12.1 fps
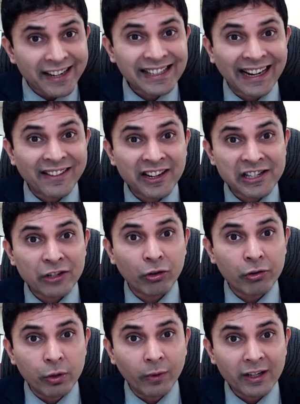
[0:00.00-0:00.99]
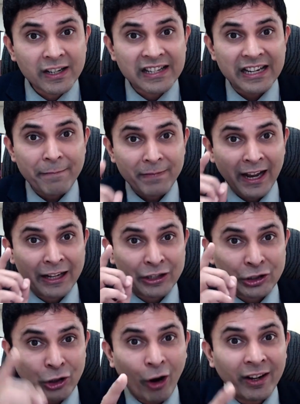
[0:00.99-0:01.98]
is energy in the universe,
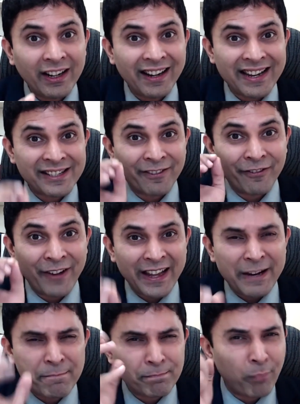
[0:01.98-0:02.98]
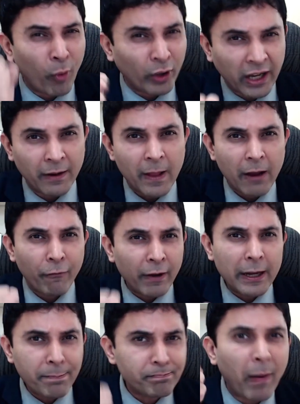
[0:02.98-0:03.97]
and thought is a very potent,
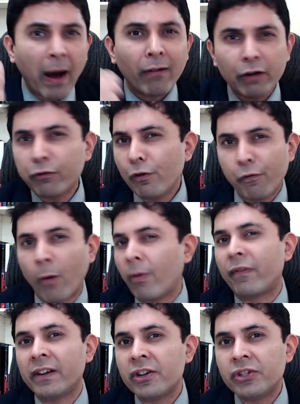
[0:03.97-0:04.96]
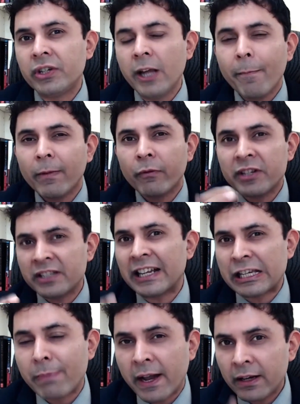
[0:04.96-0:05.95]
very powerful form of energy, which is
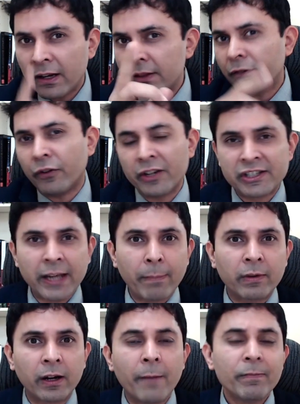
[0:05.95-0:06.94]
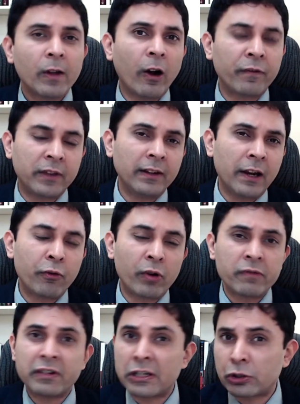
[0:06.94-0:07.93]
explained in the first chapter of Think and Grow
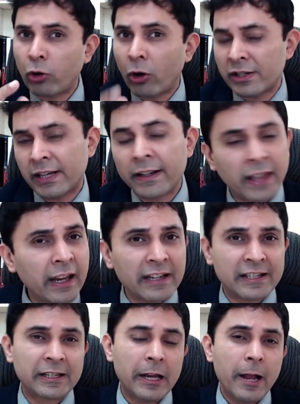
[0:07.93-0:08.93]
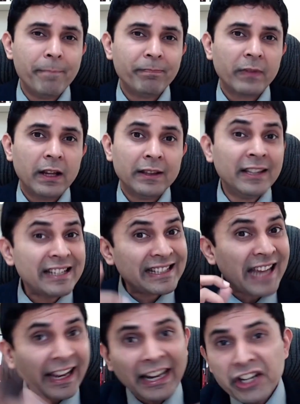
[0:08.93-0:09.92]
Rich, which is Thoughts and Things. The
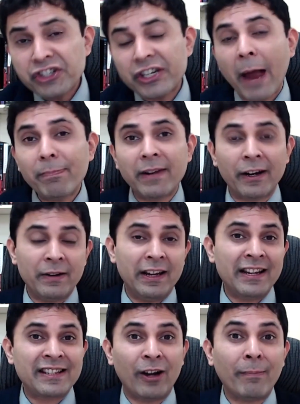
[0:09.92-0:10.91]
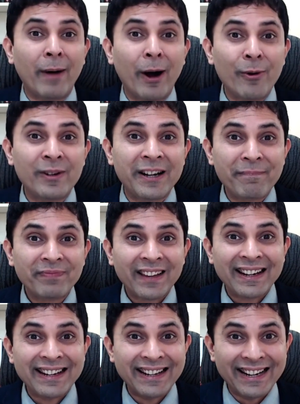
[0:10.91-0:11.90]
second chapter is about
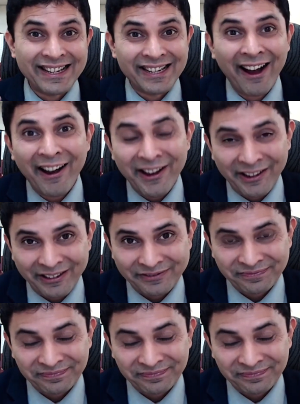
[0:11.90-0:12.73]
desire.